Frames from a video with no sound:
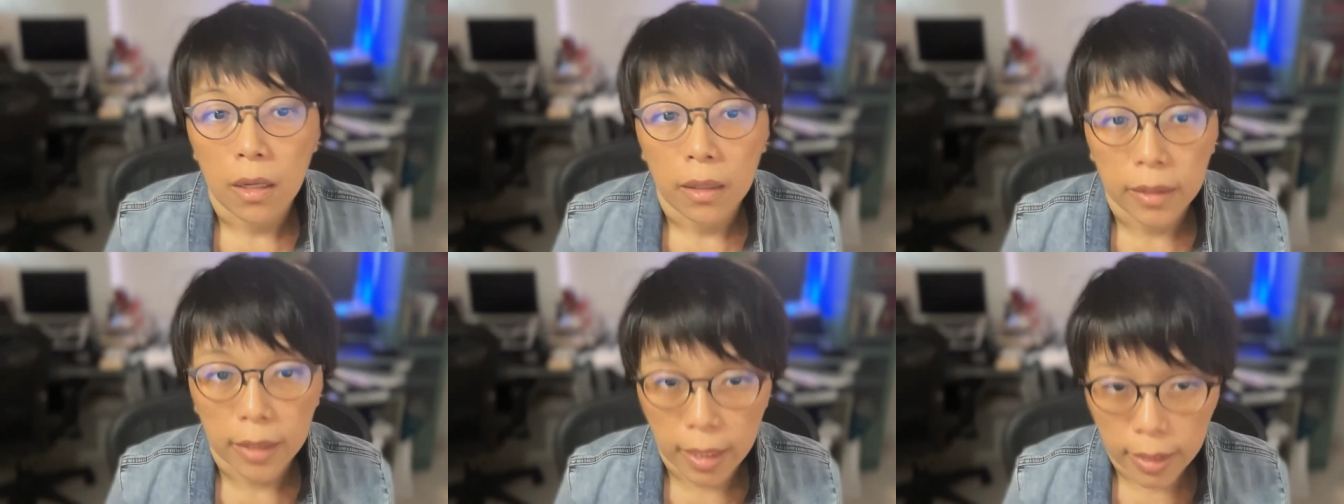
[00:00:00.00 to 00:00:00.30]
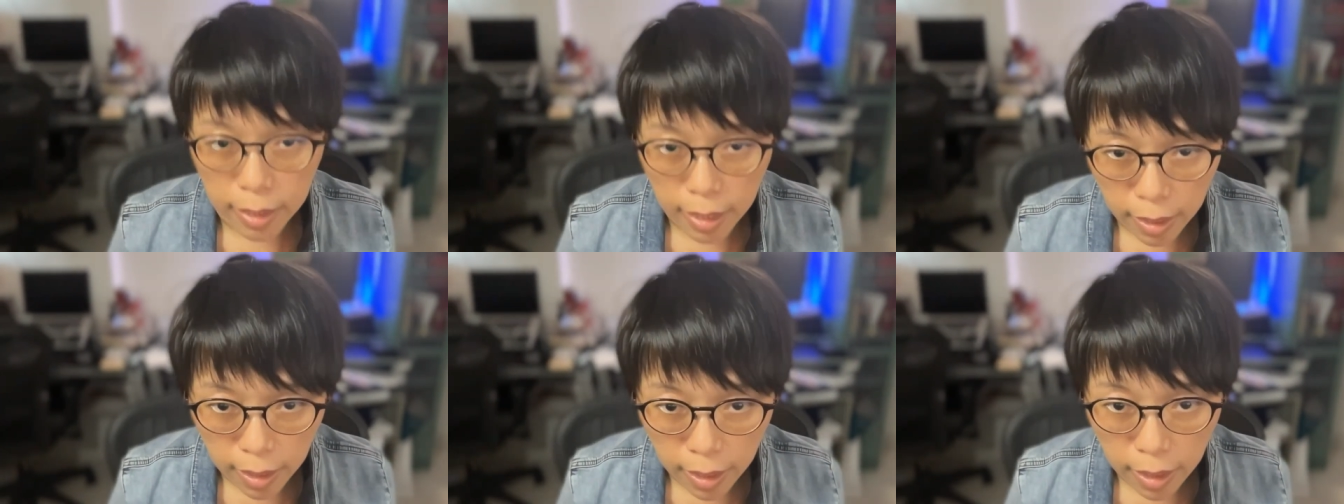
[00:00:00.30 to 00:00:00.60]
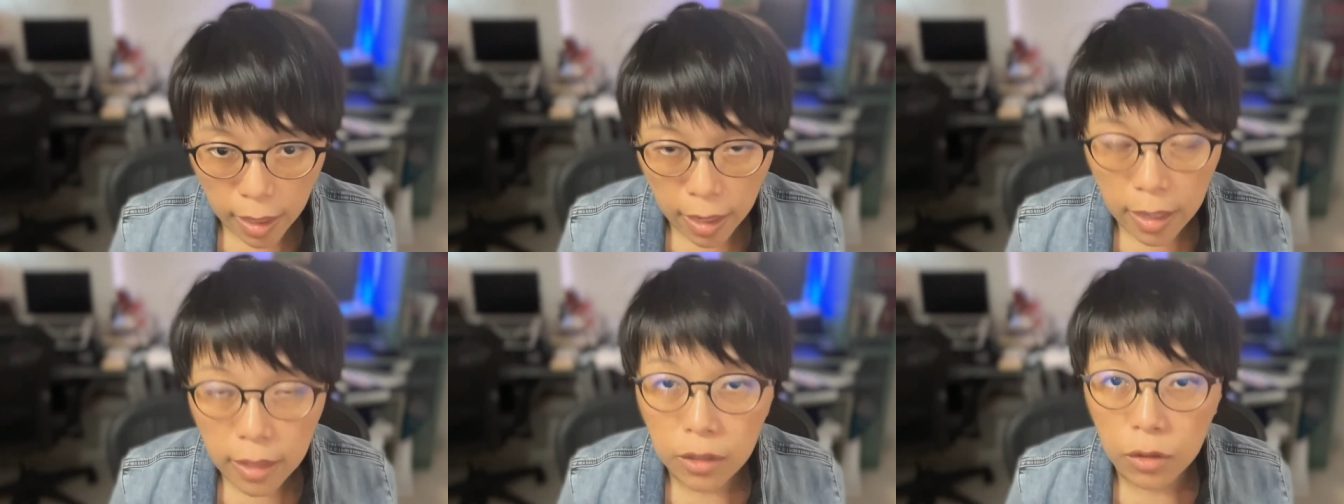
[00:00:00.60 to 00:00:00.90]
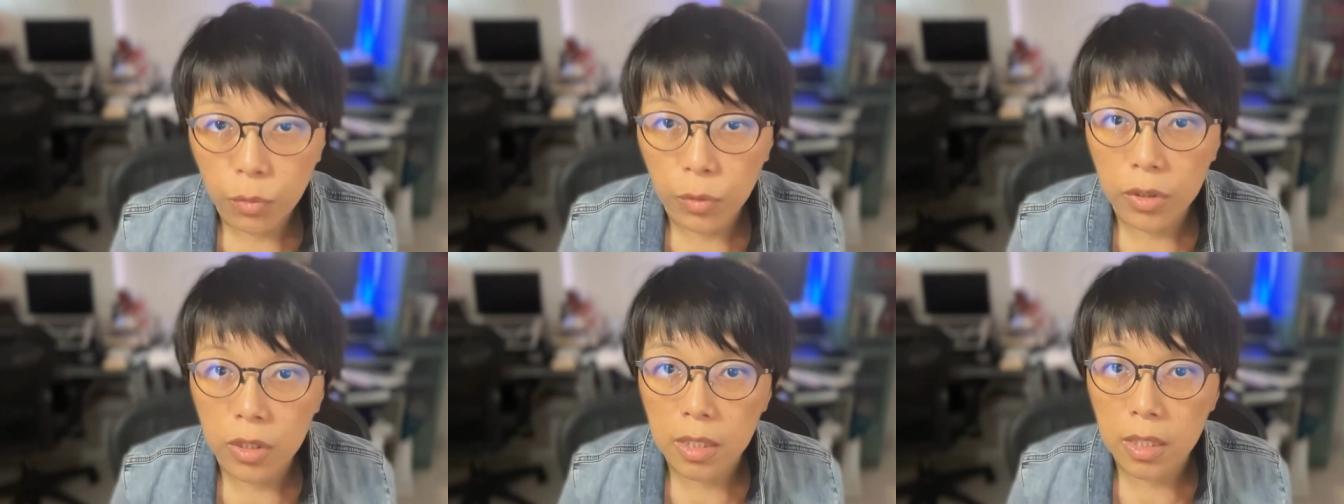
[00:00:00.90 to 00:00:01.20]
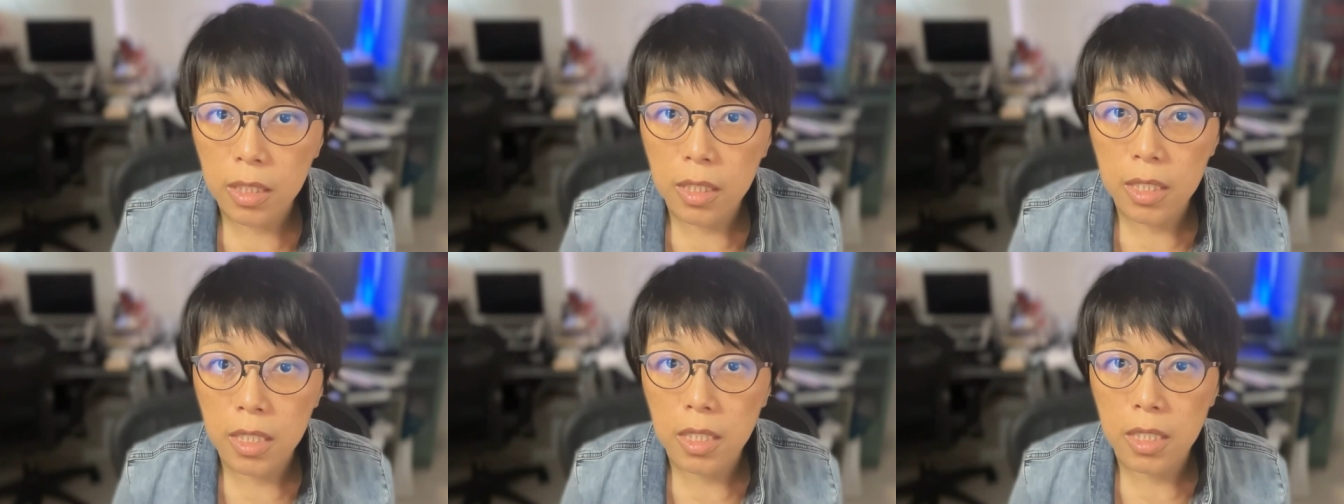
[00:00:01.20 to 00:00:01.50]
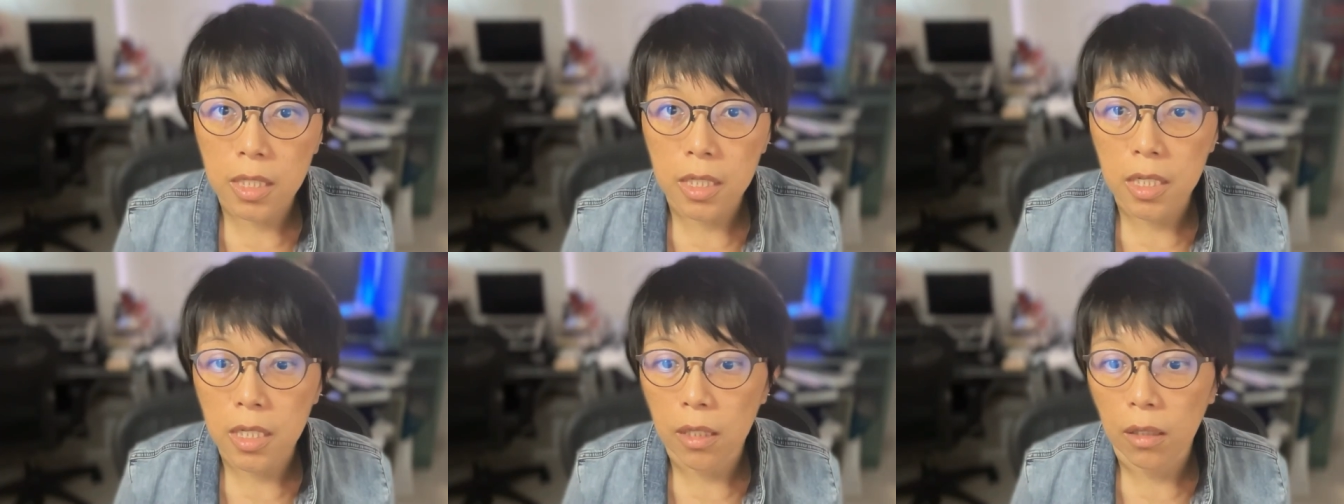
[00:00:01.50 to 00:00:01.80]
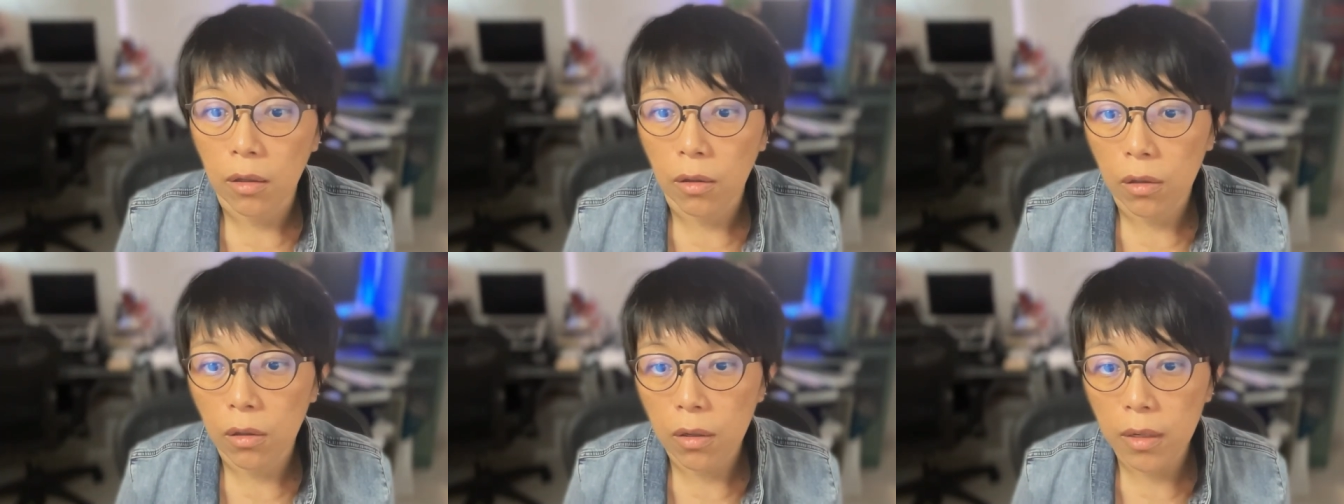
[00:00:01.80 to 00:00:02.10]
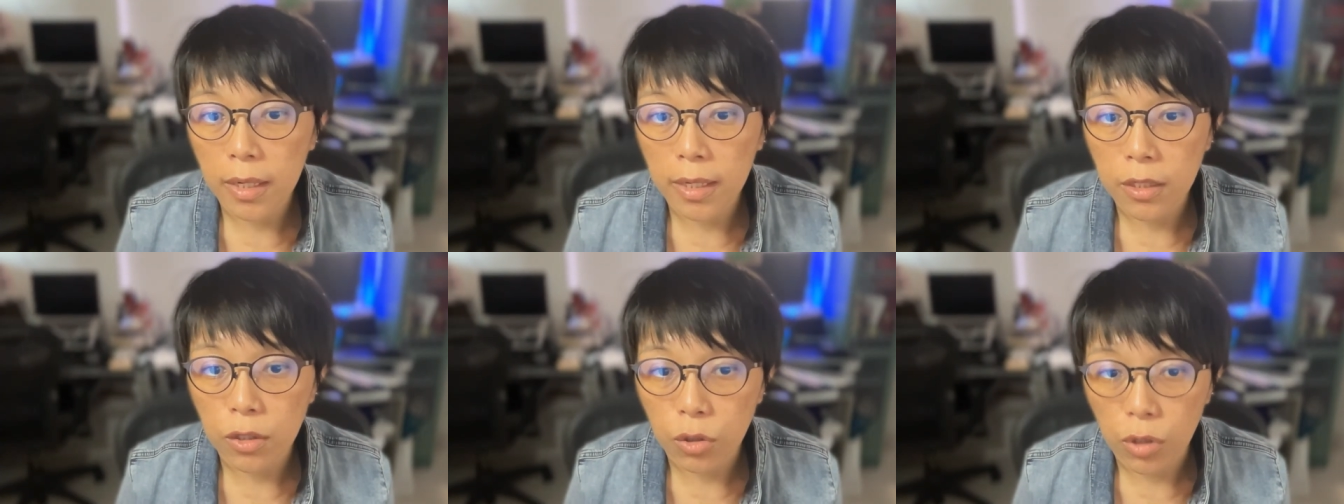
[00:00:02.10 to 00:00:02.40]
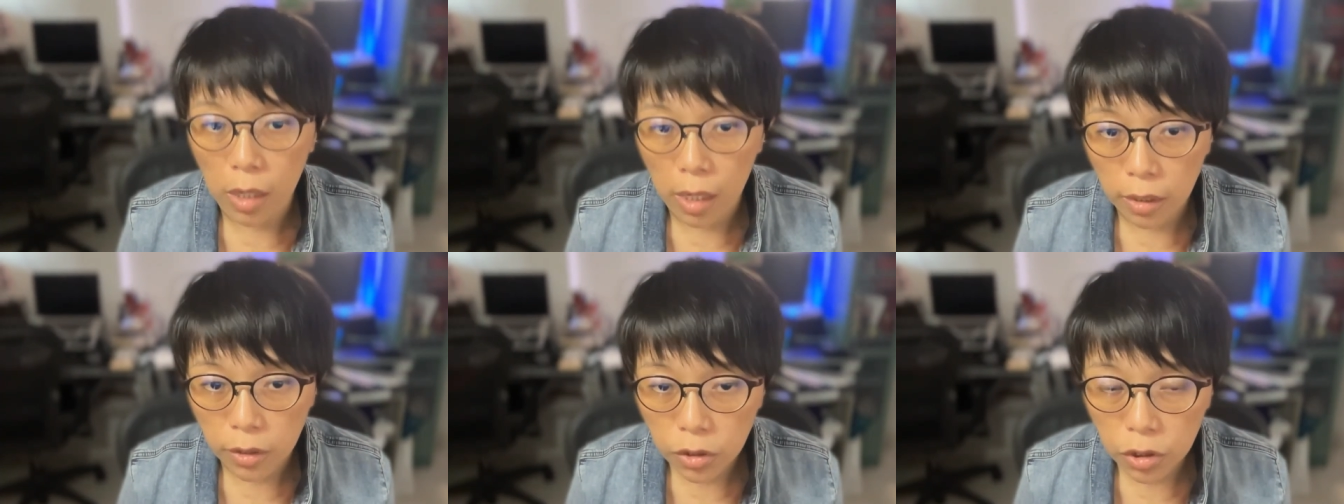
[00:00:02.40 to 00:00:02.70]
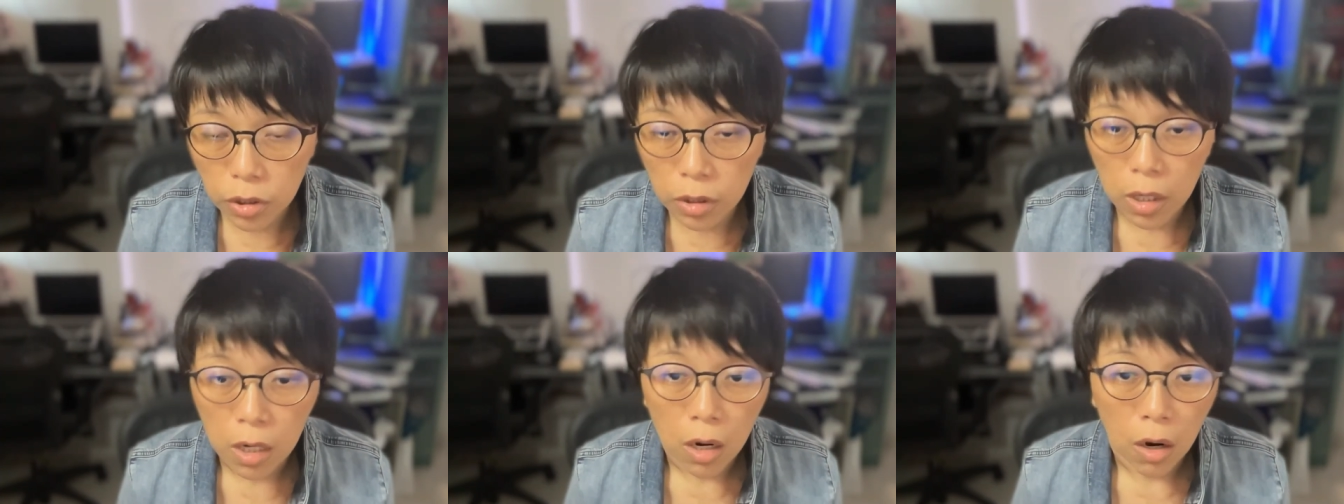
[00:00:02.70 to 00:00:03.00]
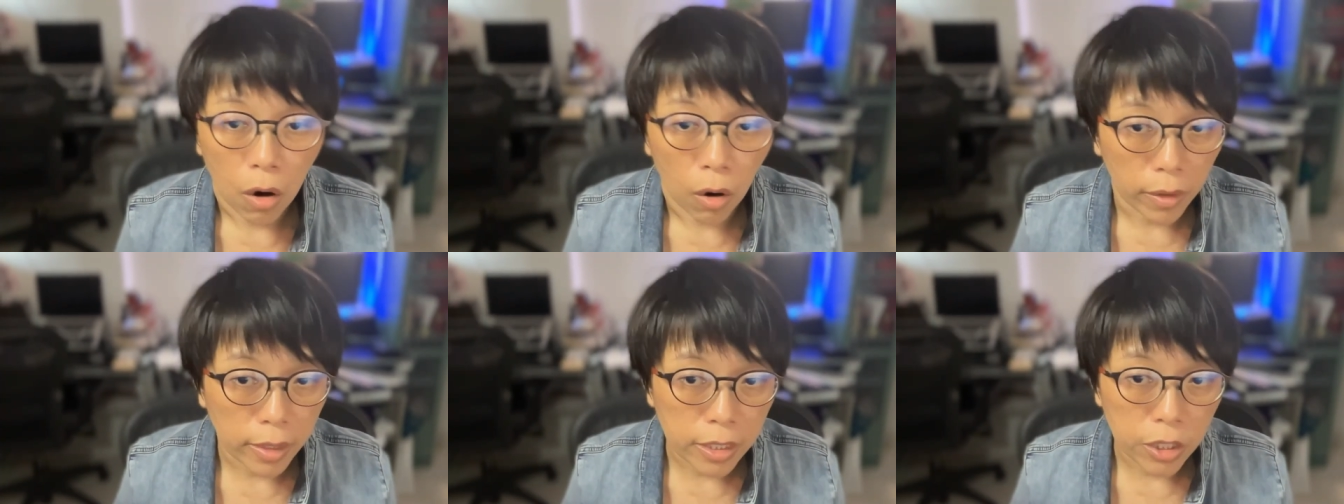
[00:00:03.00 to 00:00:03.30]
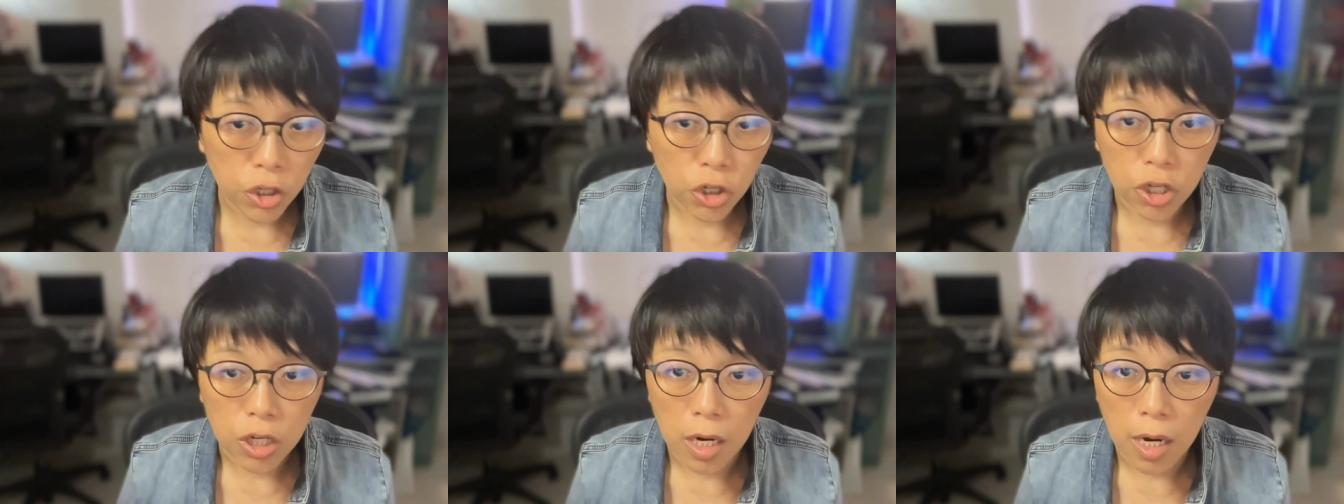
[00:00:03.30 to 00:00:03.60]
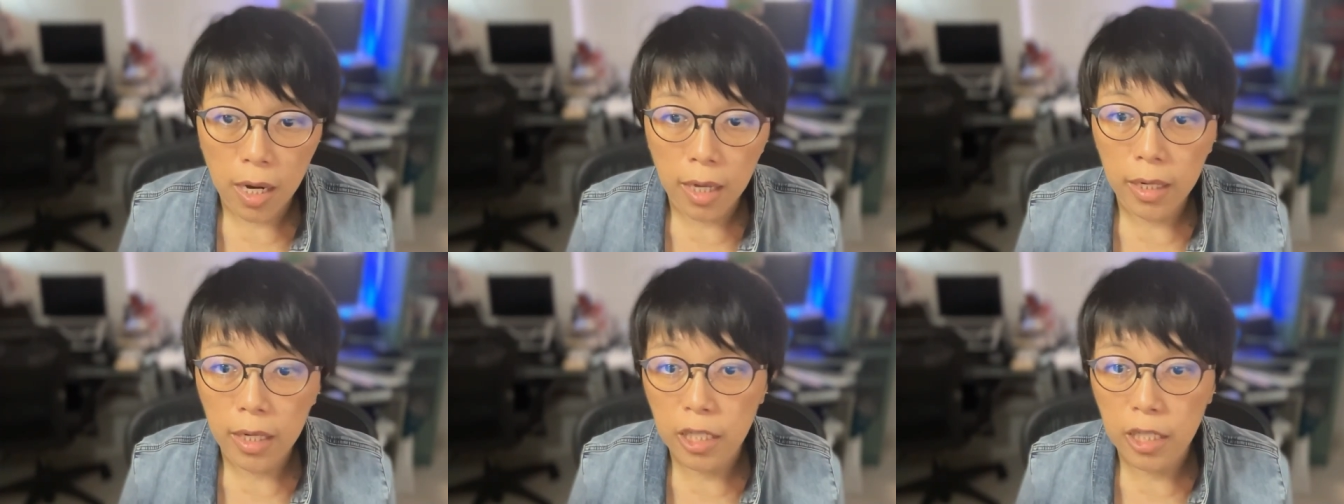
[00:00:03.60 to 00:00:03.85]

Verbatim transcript: 9988 which is listed in Hong Kong Exchange on its chart,